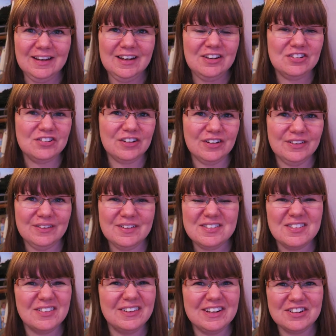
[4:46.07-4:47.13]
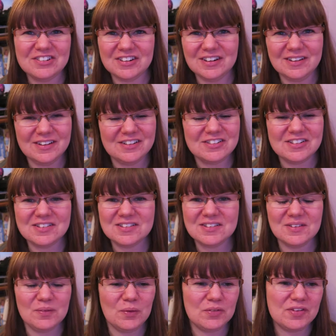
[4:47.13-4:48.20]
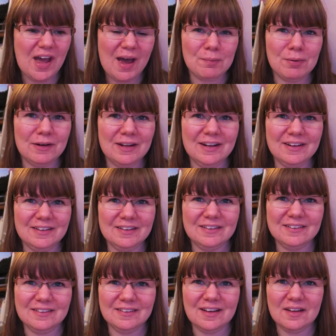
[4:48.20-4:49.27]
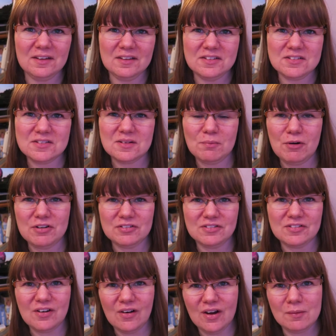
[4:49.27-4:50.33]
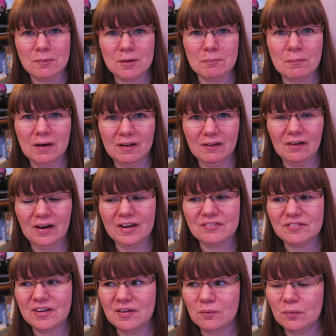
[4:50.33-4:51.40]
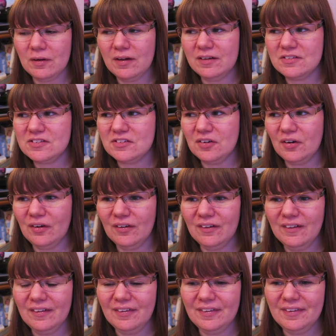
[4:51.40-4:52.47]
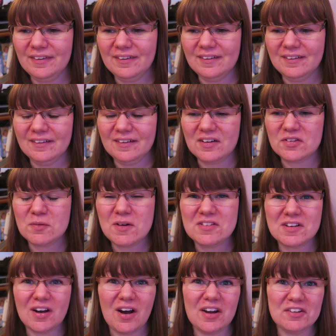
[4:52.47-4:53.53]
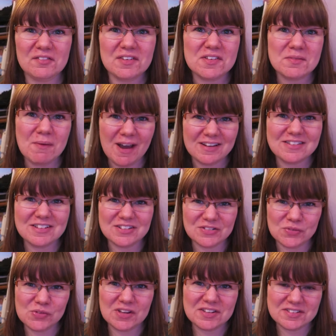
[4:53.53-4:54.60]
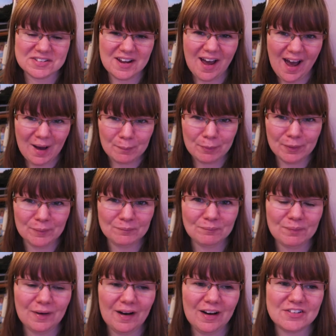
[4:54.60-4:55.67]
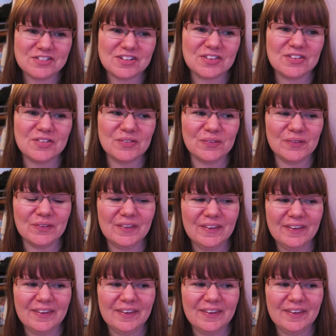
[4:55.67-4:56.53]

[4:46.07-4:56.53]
issue. It's not an issue, it's just what's happening at this present time in my life. It's not, I suppose I kind of expected all this to happen, but I just thought